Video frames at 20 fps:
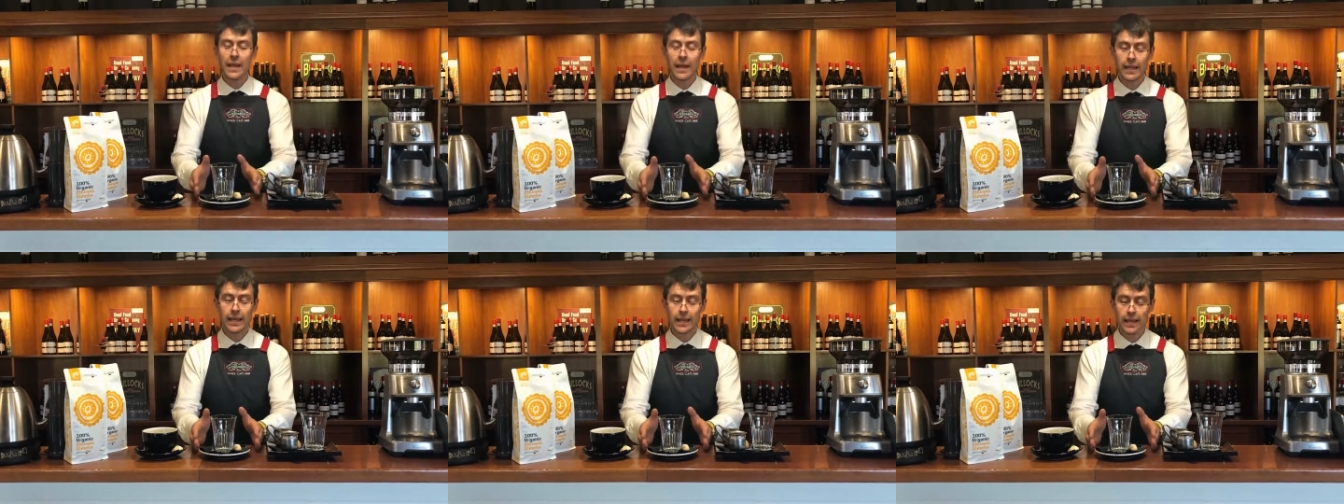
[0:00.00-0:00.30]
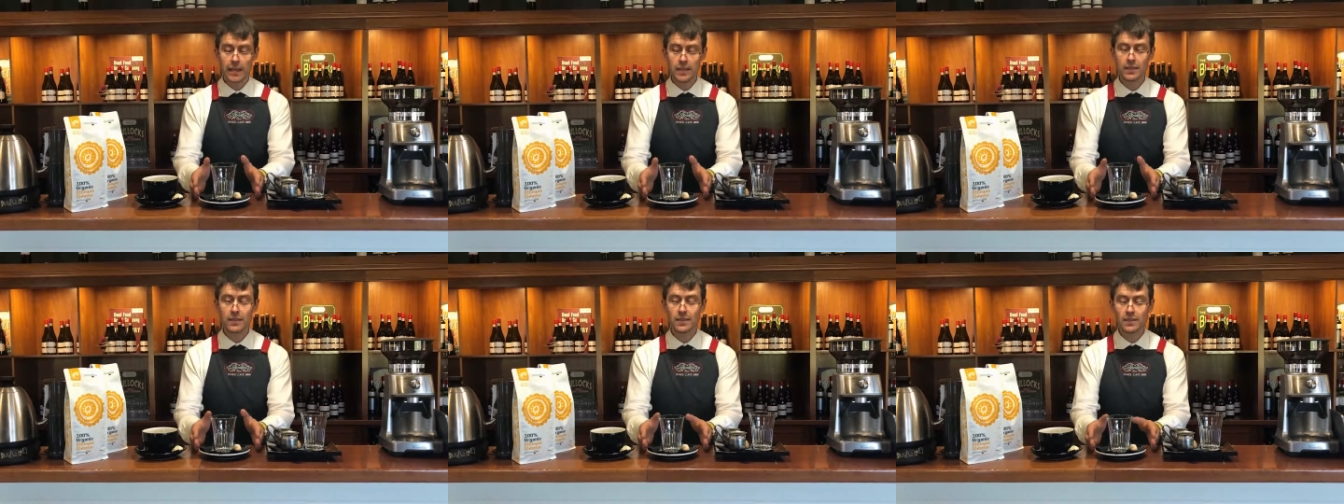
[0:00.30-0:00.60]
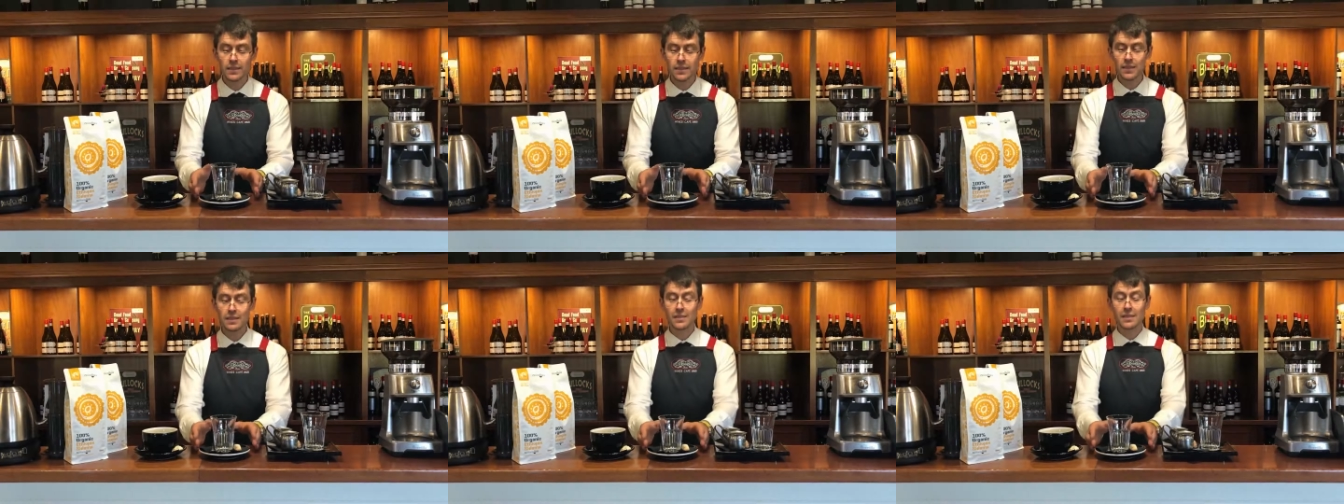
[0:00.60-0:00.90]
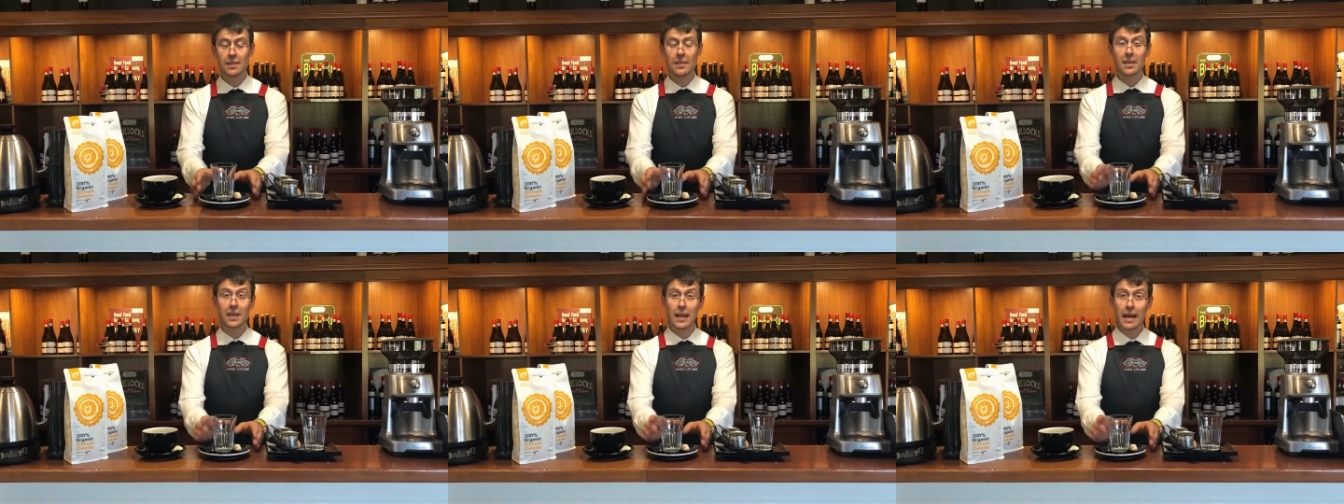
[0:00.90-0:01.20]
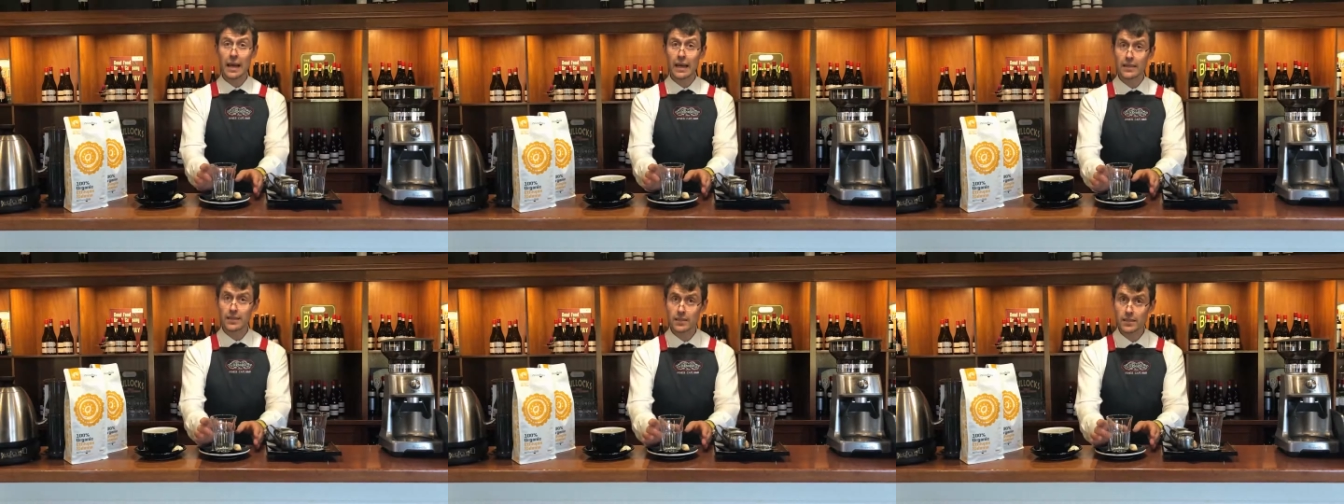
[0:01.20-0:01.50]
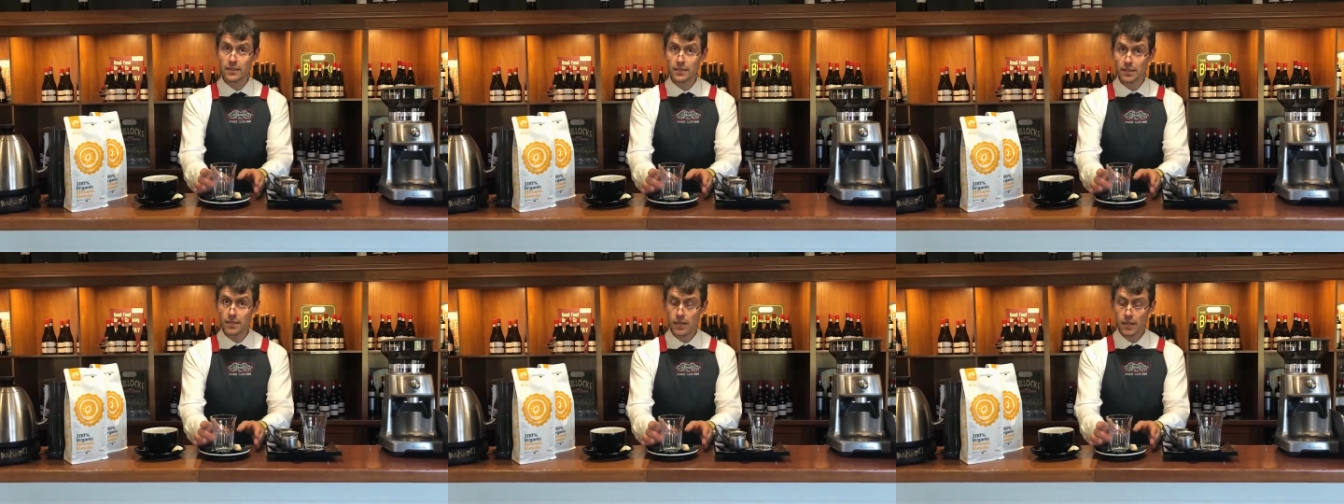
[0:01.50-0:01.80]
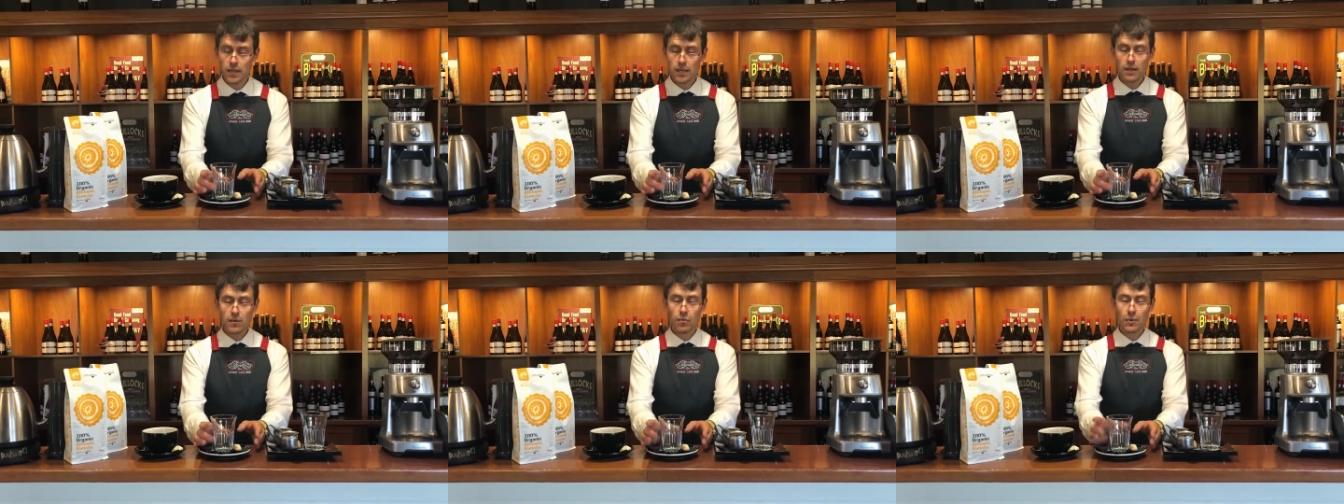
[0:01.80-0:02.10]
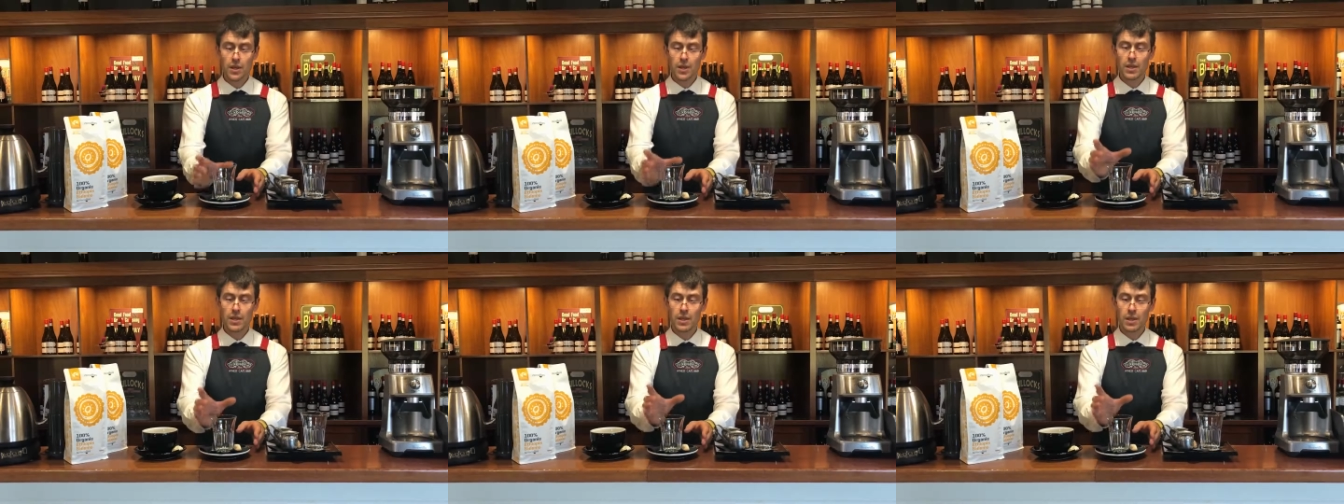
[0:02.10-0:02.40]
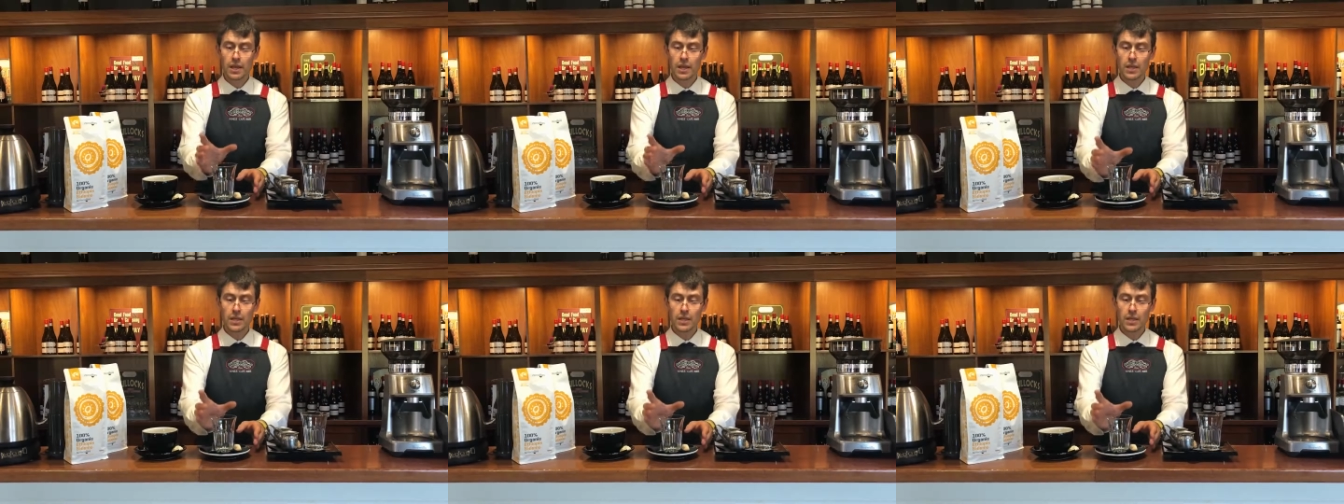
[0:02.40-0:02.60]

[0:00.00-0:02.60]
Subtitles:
And then this is a glass with